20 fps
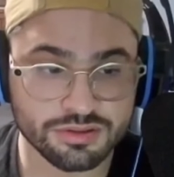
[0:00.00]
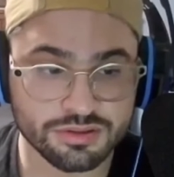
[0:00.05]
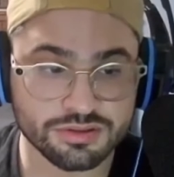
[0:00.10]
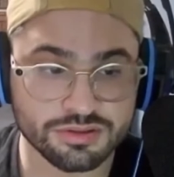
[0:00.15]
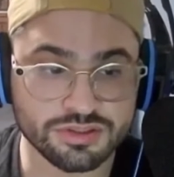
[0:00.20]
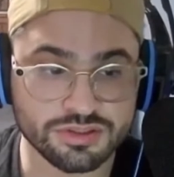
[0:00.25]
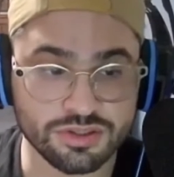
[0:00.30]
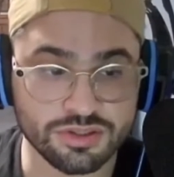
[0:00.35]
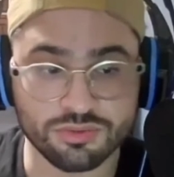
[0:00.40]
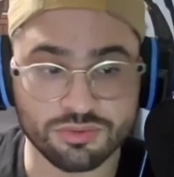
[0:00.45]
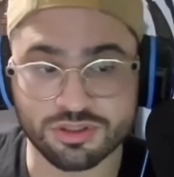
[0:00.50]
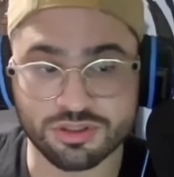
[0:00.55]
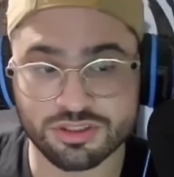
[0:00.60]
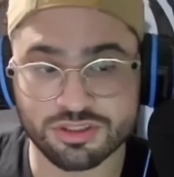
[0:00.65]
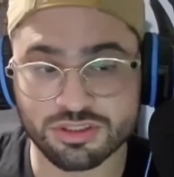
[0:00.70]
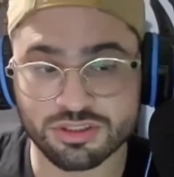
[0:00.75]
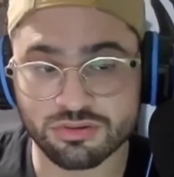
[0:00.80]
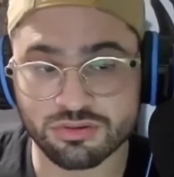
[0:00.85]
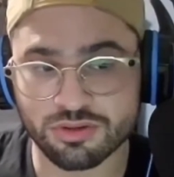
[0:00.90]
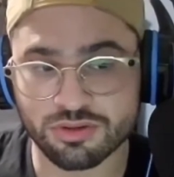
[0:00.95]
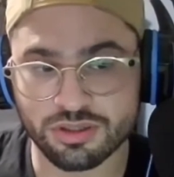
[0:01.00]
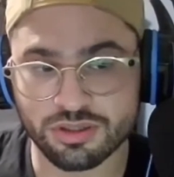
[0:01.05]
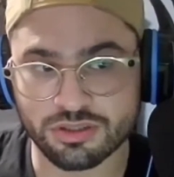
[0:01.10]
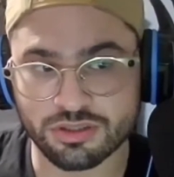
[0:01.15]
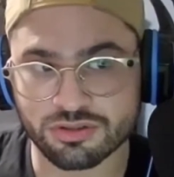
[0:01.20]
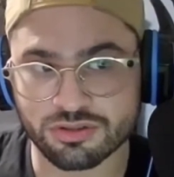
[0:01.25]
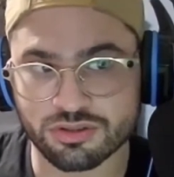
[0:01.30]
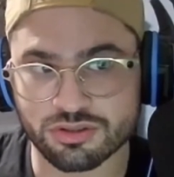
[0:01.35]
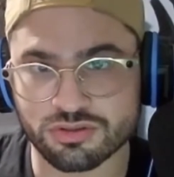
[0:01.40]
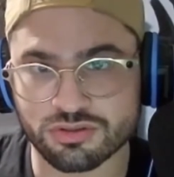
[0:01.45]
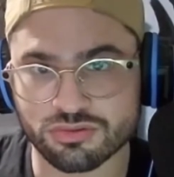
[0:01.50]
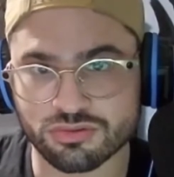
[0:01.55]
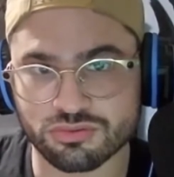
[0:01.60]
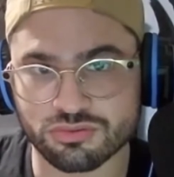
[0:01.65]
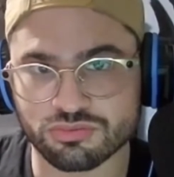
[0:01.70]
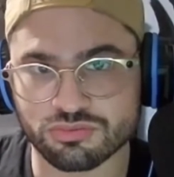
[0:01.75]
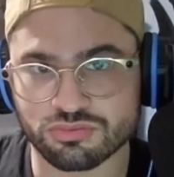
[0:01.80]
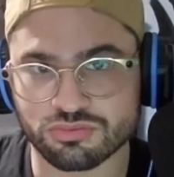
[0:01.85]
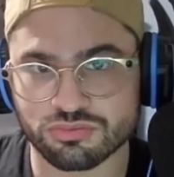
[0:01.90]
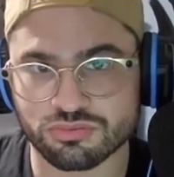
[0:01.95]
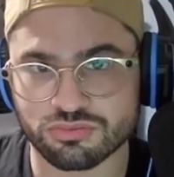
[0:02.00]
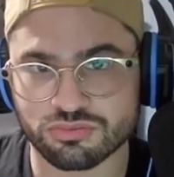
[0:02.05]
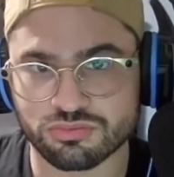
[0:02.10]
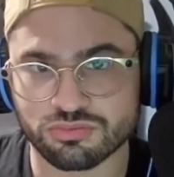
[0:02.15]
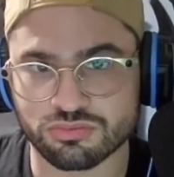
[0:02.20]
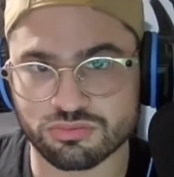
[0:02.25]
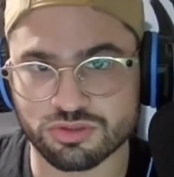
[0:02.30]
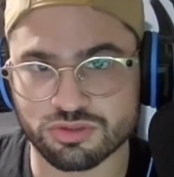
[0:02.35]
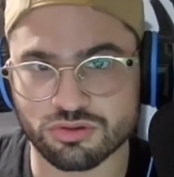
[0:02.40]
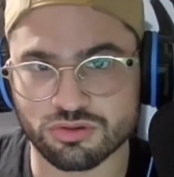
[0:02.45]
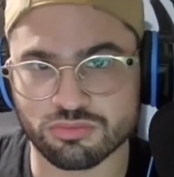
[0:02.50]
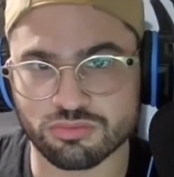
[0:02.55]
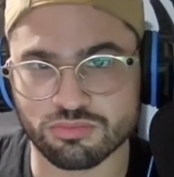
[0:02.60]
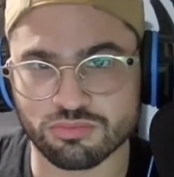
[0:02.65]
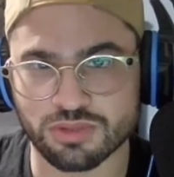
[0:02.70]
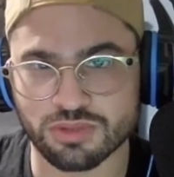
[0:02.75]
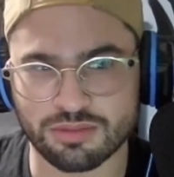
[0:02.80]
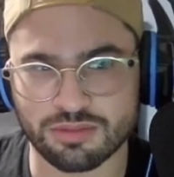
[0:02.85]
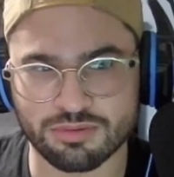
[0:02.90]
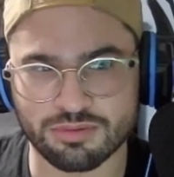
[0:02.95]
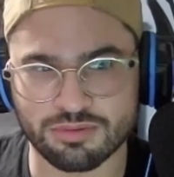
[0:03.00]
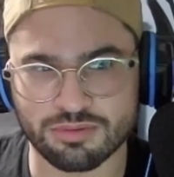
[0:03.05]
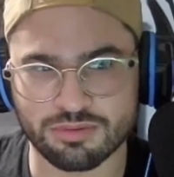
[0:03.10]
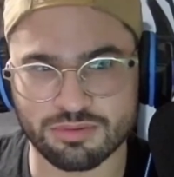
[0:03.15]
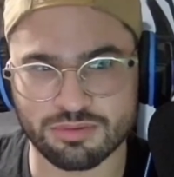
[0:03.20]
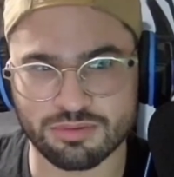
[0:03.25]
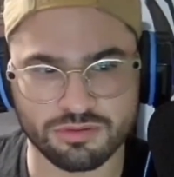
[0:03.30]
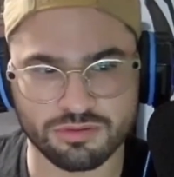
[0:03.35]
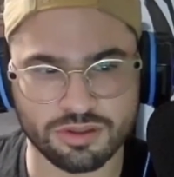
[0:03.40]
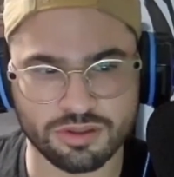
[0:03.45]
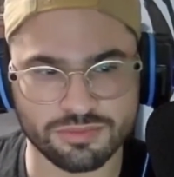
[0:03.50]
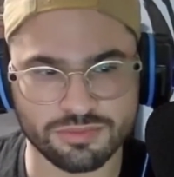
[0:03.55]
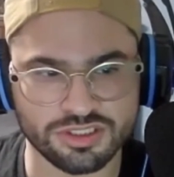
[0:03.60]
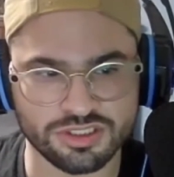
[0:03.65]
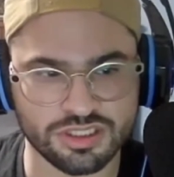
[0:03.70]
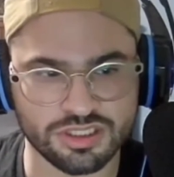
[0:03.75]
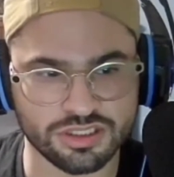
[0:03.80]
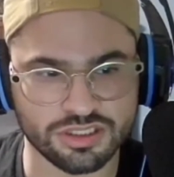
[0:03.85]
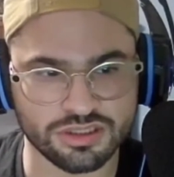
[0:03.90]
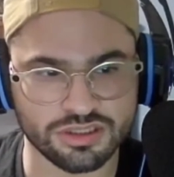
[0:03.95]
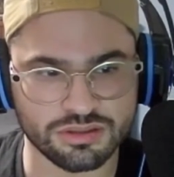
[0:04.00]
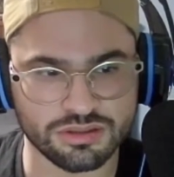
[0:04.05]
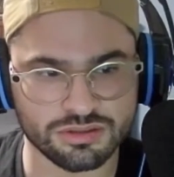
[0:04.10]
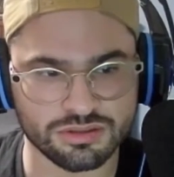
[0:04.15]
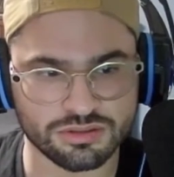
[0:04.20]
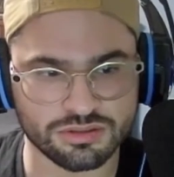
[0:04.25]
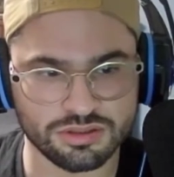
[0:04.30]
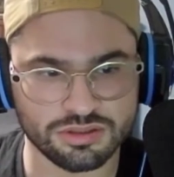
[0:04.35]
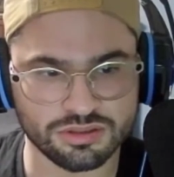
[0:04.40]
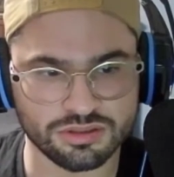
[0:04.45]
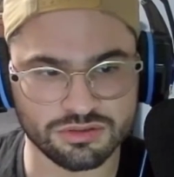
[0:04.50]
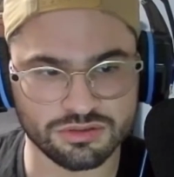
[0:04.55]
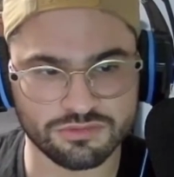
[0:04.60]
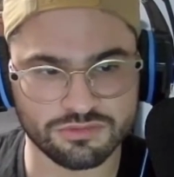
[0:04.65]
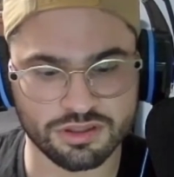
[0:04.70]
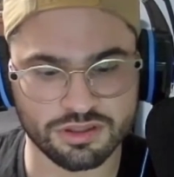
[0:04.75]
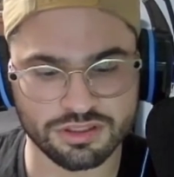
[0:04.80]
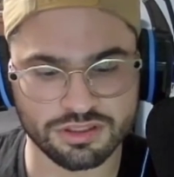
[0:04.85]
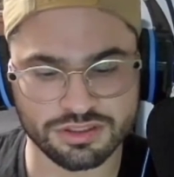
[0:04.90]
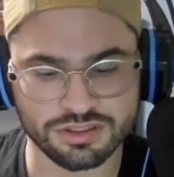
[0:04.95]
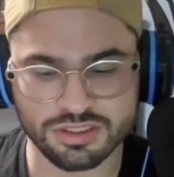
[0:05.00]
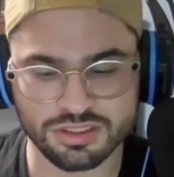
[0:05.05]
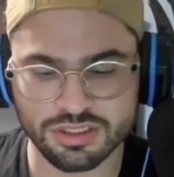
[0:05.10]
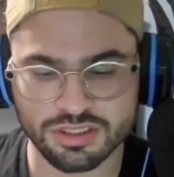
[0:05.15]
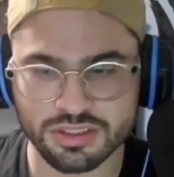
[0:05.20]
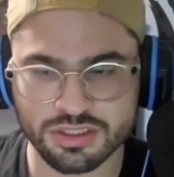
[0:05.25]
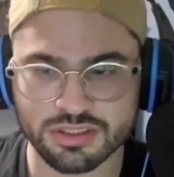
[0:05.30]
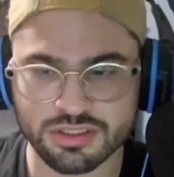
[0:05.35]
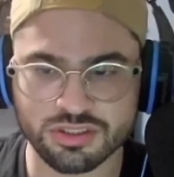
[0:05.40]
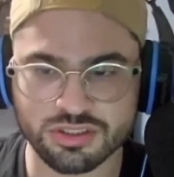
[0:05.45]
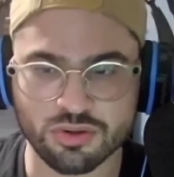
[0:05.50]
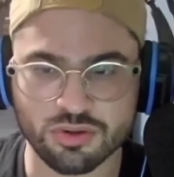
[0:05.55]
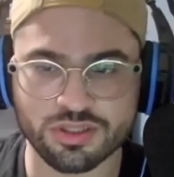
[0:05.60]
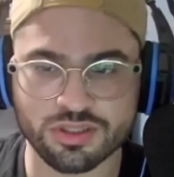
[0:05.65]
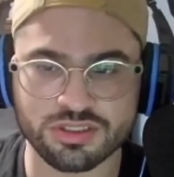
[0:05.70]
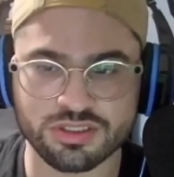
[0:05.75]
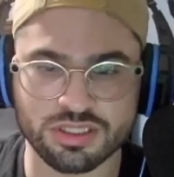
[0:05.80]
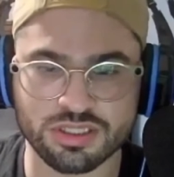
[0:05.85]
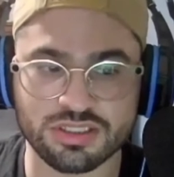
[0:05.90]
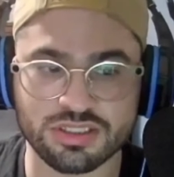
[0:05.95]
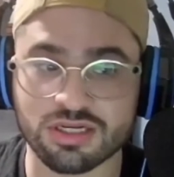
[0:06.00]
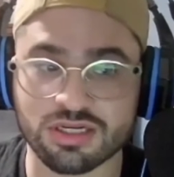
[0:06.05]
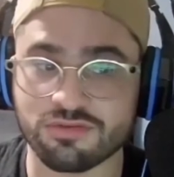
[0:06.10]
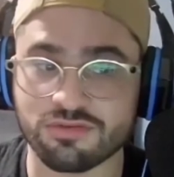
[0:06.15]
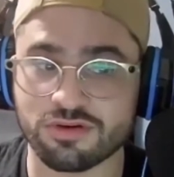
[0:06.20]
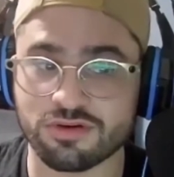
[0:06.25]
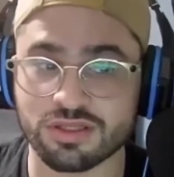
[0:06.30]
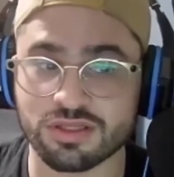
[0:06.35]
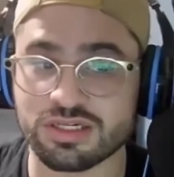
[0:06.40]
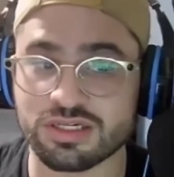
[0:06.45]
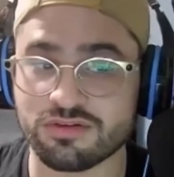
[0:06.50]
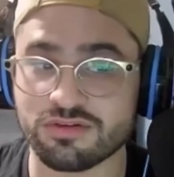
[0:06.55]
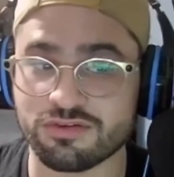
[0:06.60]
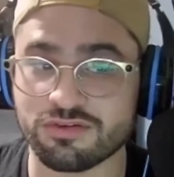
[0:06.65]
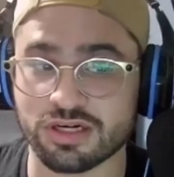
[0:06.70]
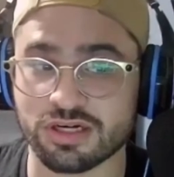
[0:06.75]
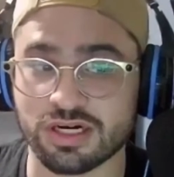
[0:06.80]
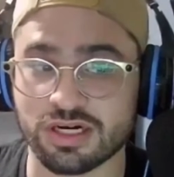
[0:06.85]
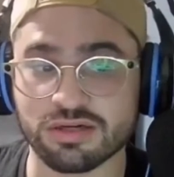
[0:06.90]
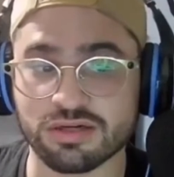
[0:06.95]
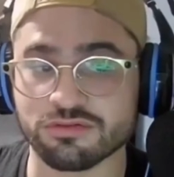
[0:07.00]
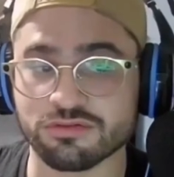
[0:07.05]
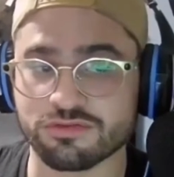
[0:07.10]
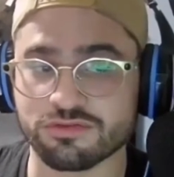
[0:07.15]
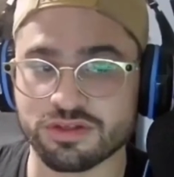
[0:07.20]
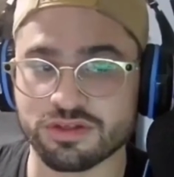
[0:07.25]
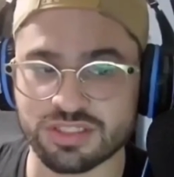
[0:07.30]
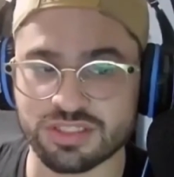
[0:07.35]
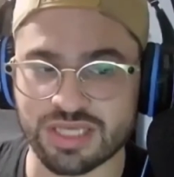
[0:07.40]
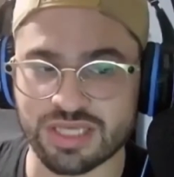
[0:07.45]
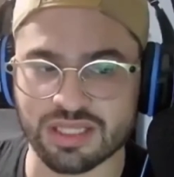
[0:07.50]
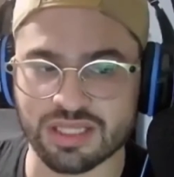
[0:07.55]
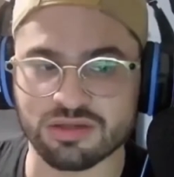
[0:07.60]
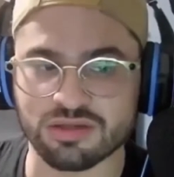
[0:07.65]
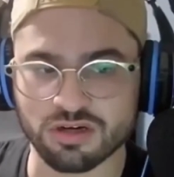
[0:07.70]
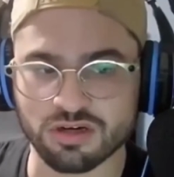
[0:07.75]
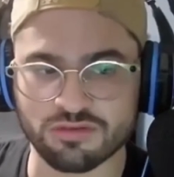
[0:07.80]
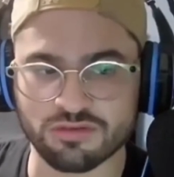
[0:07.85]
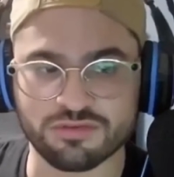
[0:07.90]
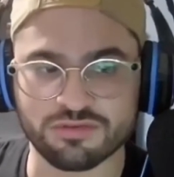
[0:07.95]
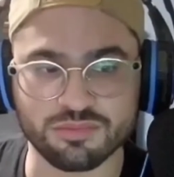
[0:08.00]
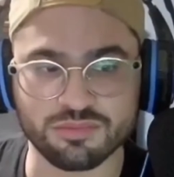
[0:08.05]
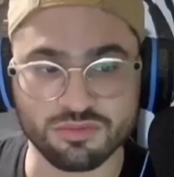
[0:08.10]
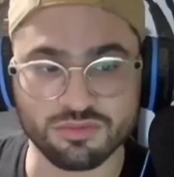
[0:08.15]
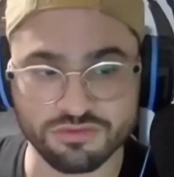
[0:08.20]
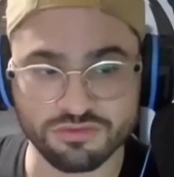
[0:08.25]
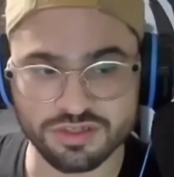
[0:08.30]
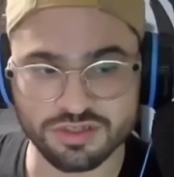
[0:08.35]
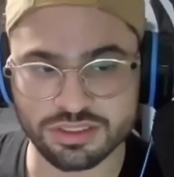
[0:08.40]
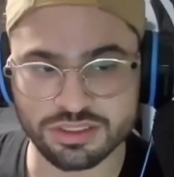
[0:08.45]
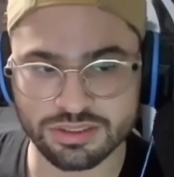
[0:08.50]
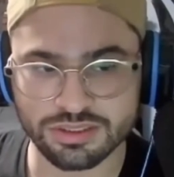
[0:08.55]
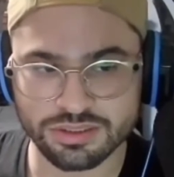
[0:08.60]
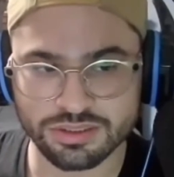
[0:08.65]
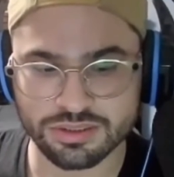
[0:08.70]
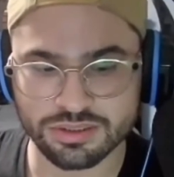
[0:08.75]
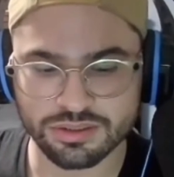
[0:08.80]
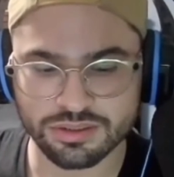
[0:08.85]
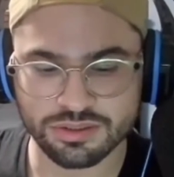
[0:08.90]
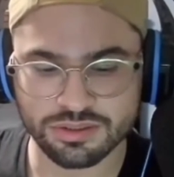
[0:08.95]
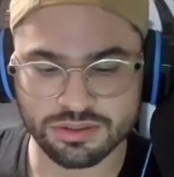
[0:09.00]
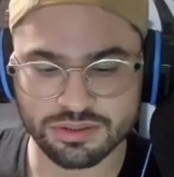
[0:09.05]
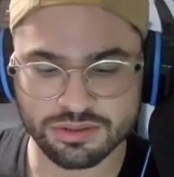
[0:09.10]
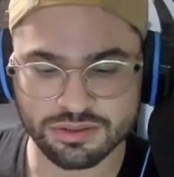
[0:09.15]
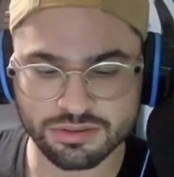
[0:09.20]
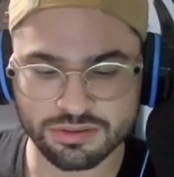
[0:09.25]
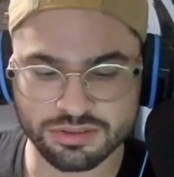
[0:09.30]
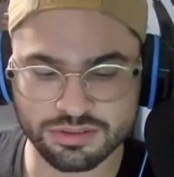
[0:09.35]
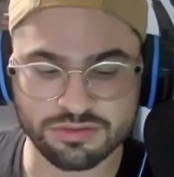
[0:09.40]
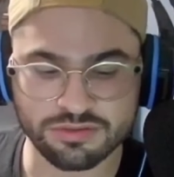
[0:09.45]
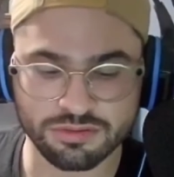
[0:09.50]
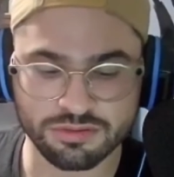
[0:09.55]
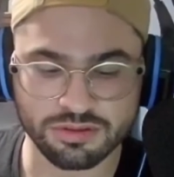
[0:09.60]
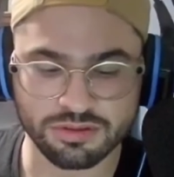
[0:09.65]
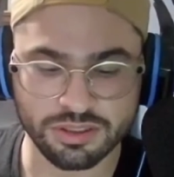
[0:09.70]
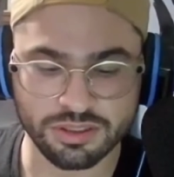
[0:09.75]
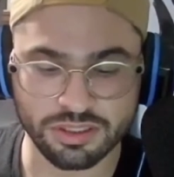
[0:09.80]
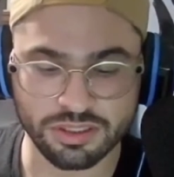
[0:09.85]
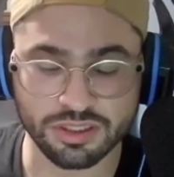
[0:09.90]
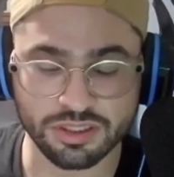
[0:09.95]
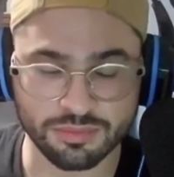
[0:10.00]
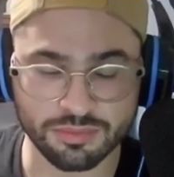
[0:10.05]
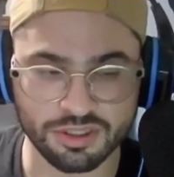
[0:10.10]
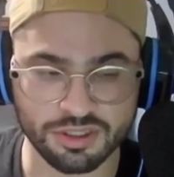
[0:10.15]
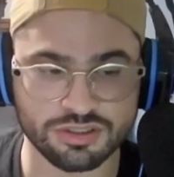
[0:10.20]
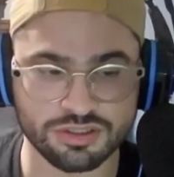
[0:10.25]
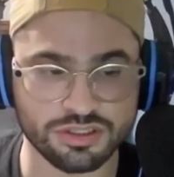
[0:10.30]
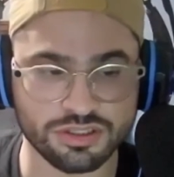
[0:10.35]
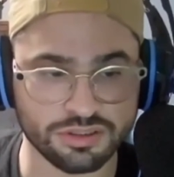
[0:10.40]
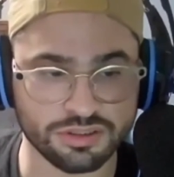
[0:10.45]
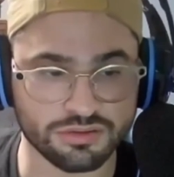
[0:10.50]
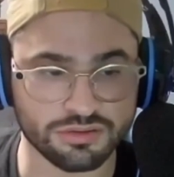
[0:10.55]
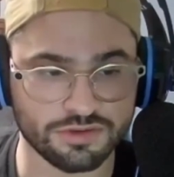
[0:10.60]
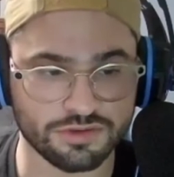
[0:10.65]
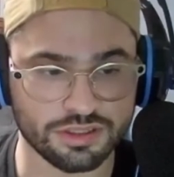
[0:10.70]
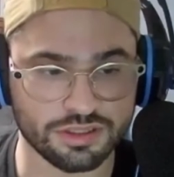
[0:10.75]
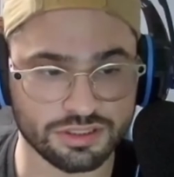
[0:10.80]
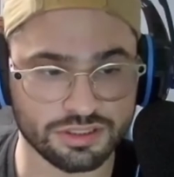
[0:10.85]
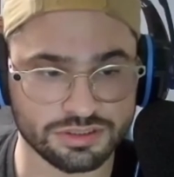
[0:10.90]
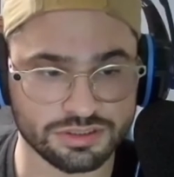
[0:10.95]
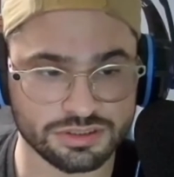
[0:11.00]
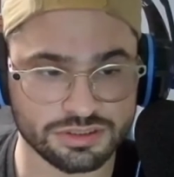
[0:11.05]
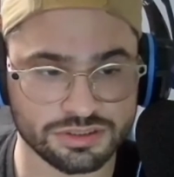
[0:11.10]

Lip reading: so there's also no black people, if I'm not mistaken, in Goodfellas. So it's a different kind of Italian mafia movie to in comparison to Goodfellas.